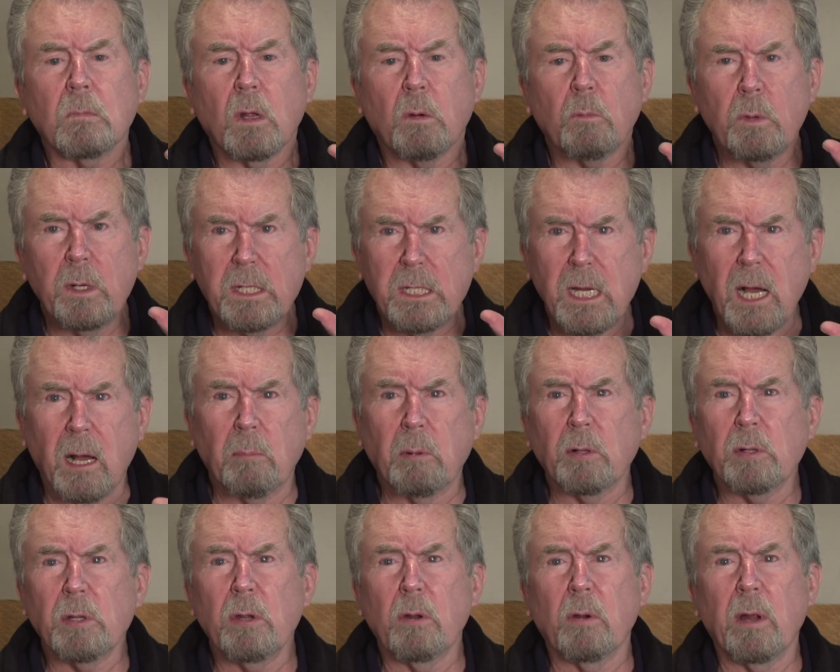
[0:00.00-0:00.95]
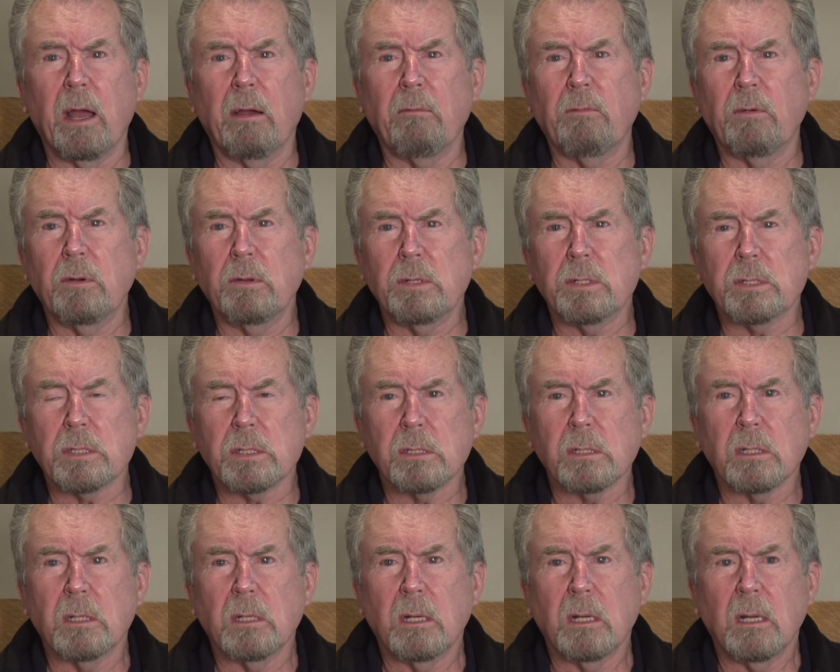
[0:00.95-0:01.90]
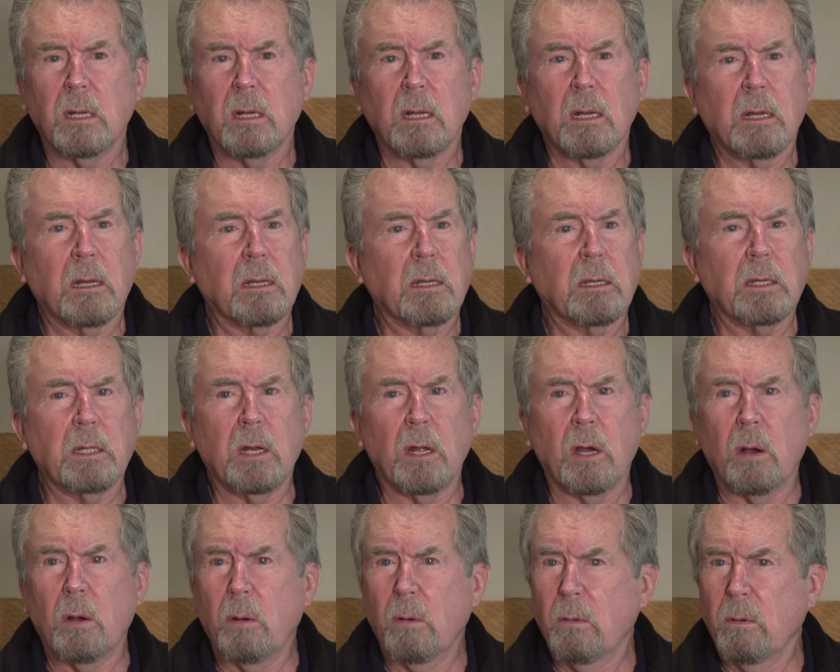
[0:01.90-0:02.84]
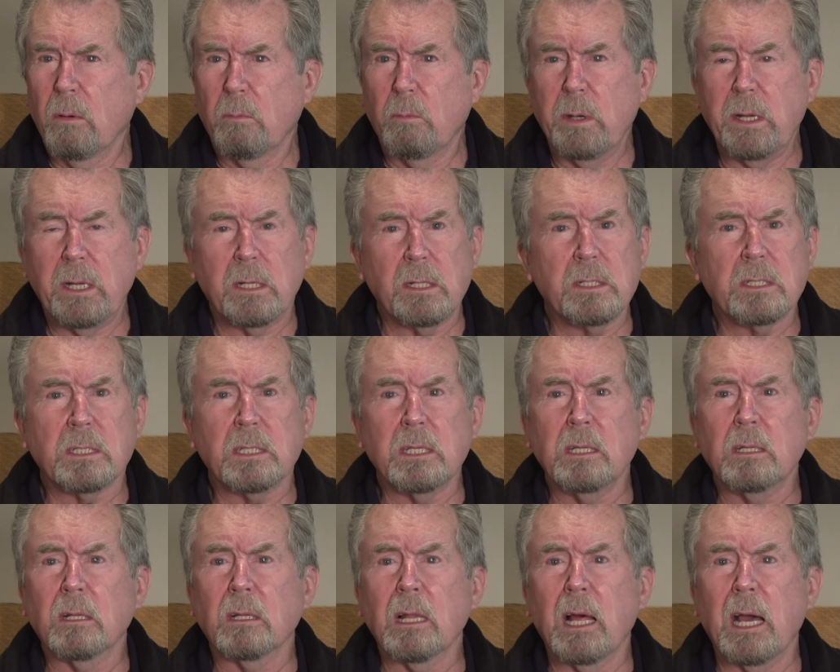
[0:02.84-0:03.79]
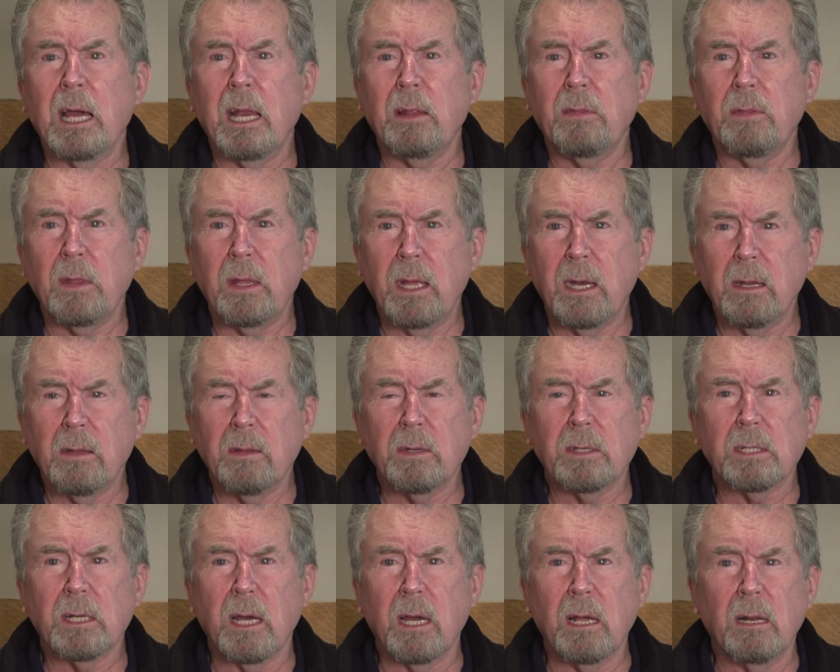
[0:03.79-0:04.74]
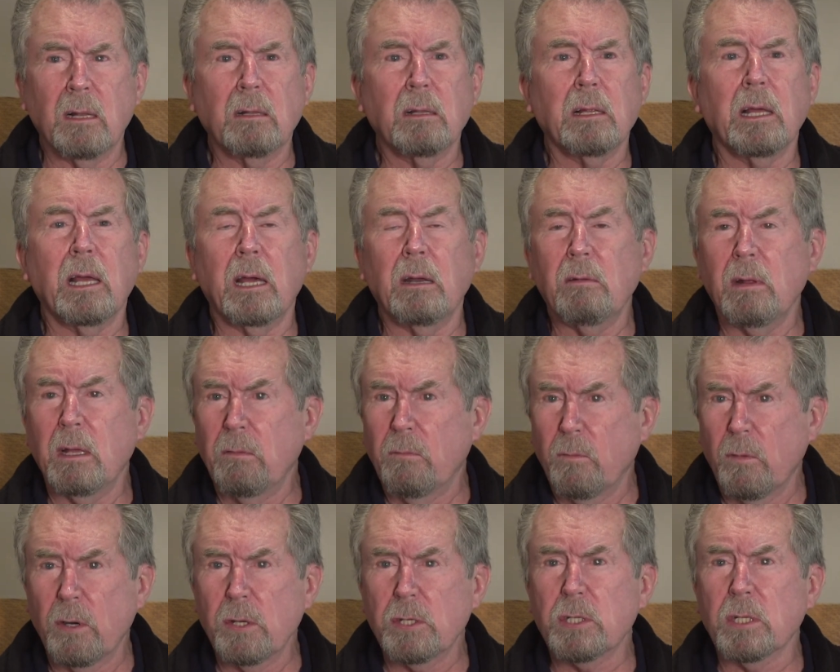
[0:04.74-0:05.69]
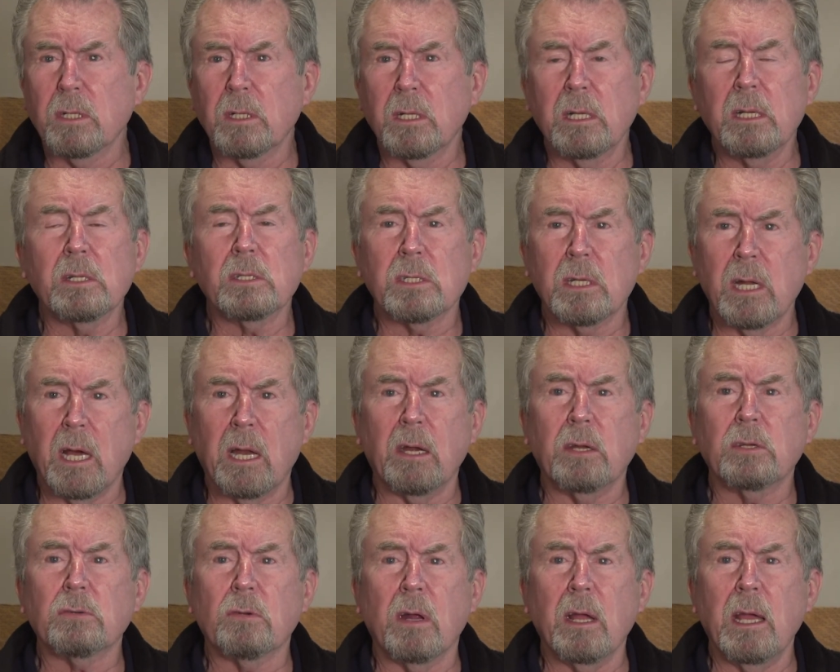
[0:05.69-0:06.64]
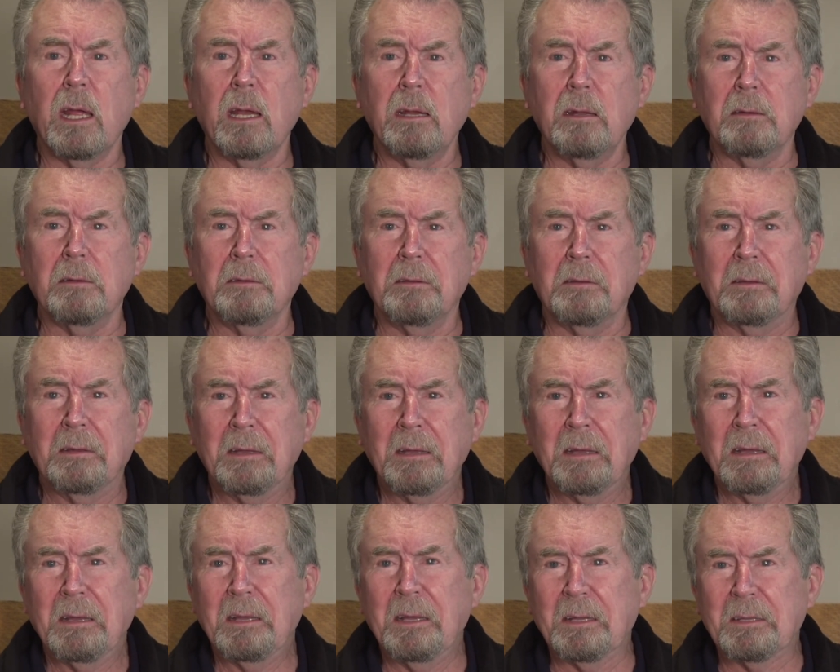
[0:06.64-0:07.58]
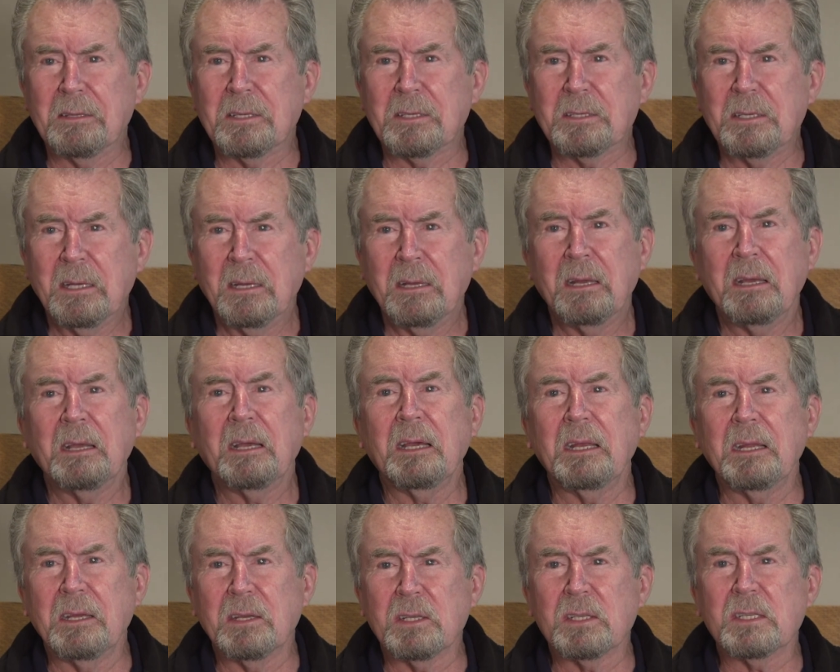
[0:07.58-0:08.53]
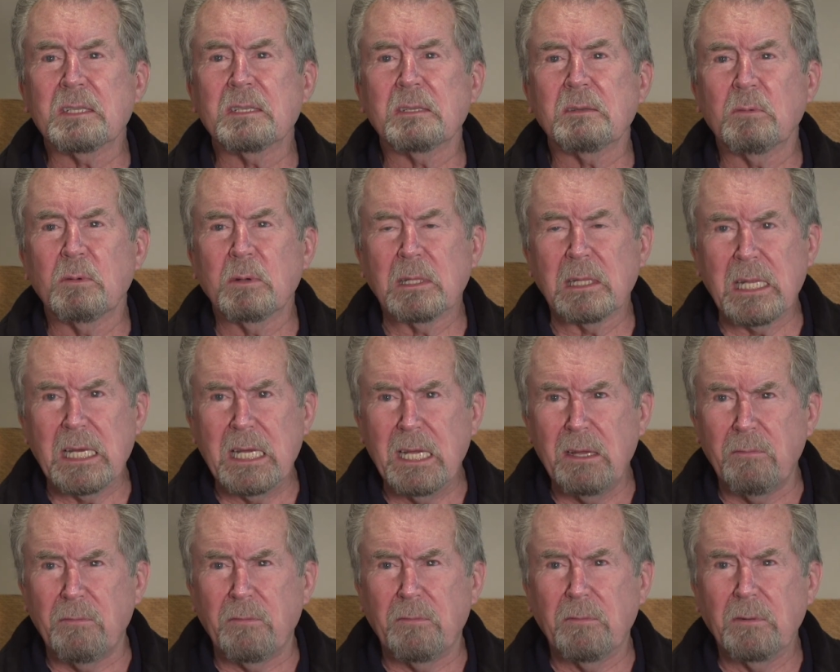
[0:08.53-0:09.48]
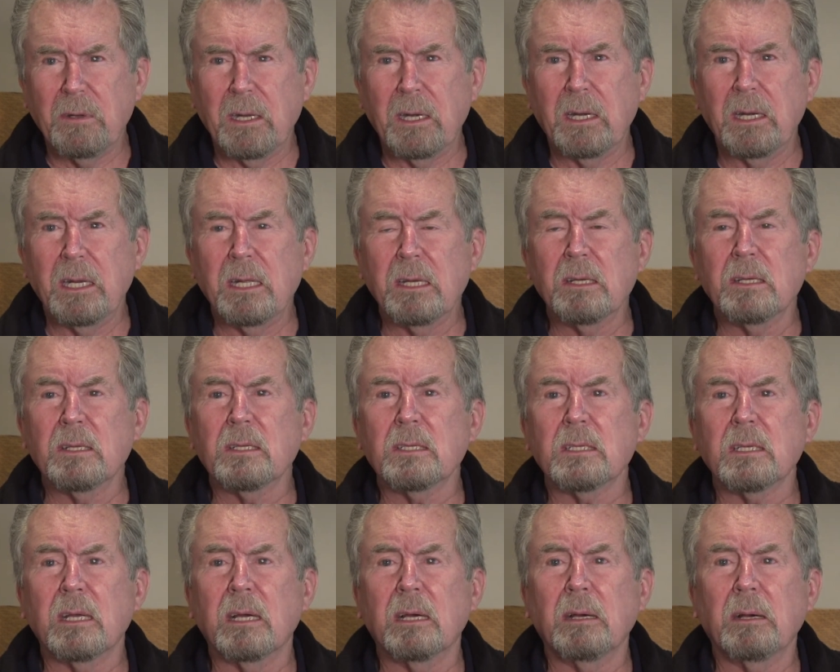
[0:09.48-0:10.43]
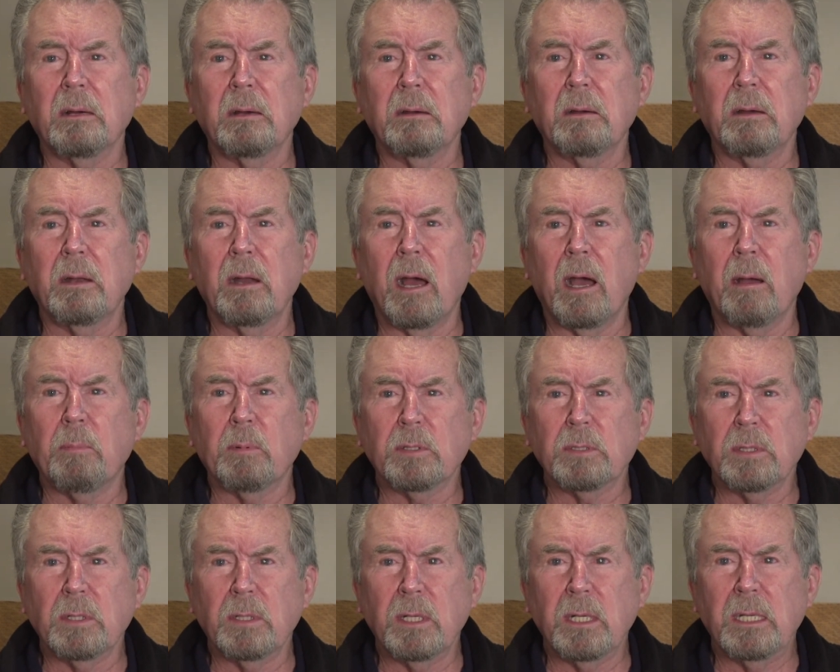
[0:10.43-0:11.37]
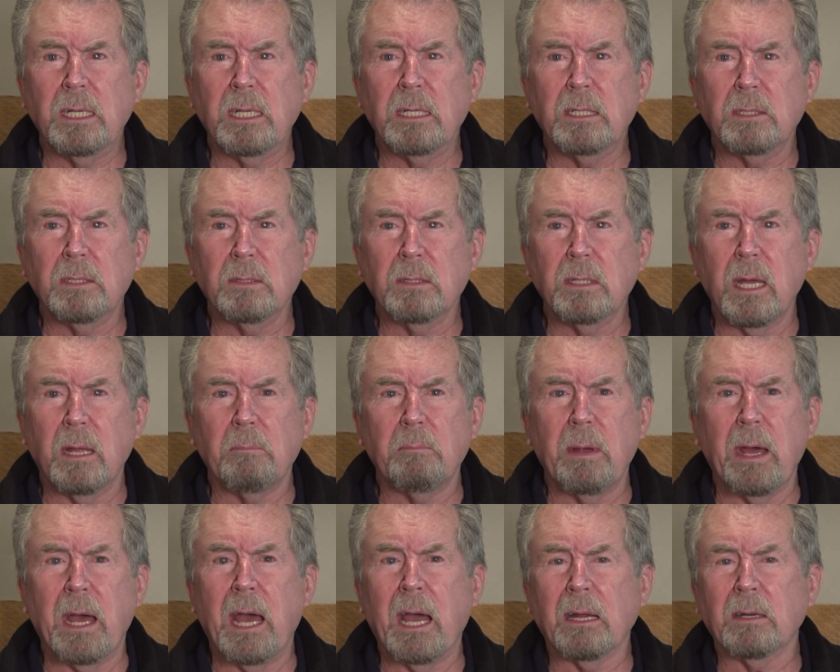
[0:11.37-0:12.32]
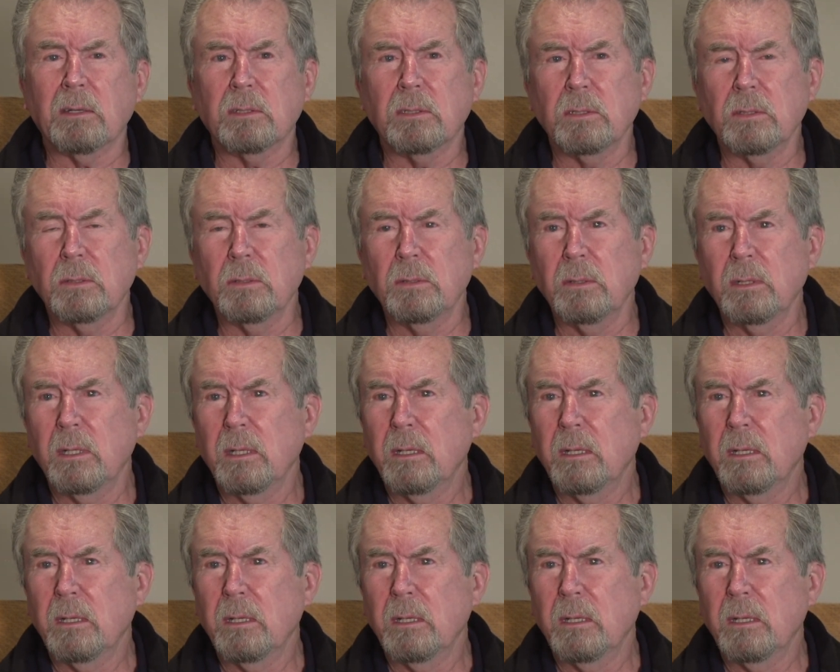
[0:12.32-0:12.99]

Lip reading: redouble your efforts. You know, we can see the light at the end of the tunnel, and fortunately it's not a train. It is relief, and it is an opportunity to get back to